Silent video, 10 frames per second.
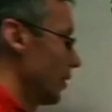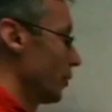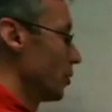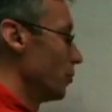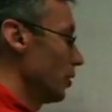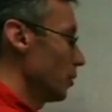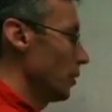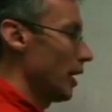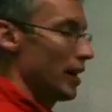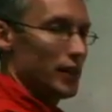Right? When you
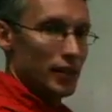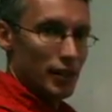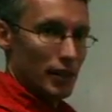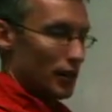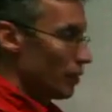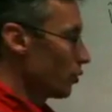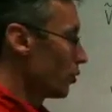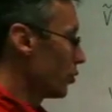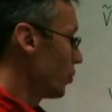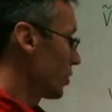multiply
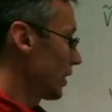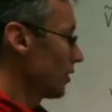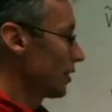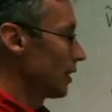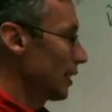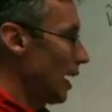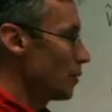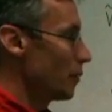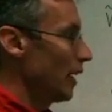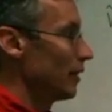two signals in the time
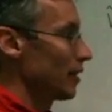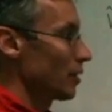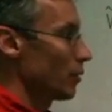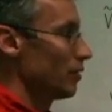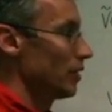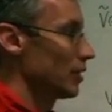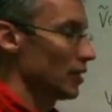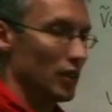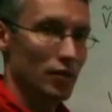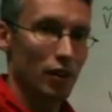domain, that's equivalent
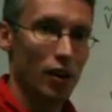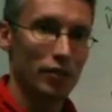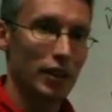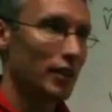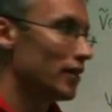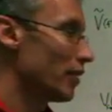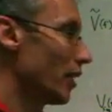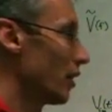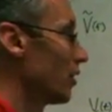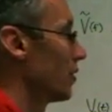to convolving
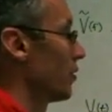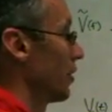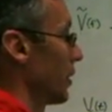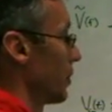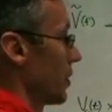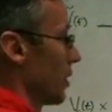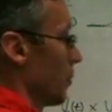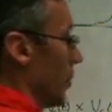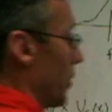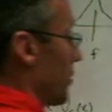their frequency
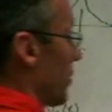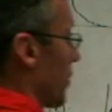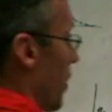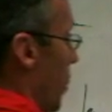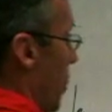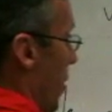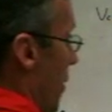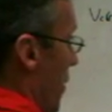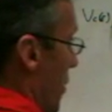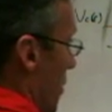components,
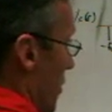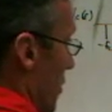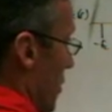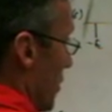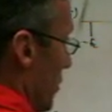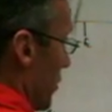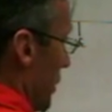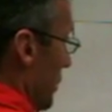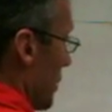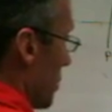the
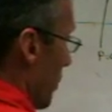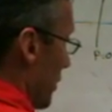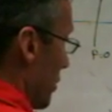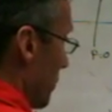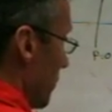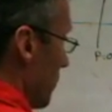frequency spectrum.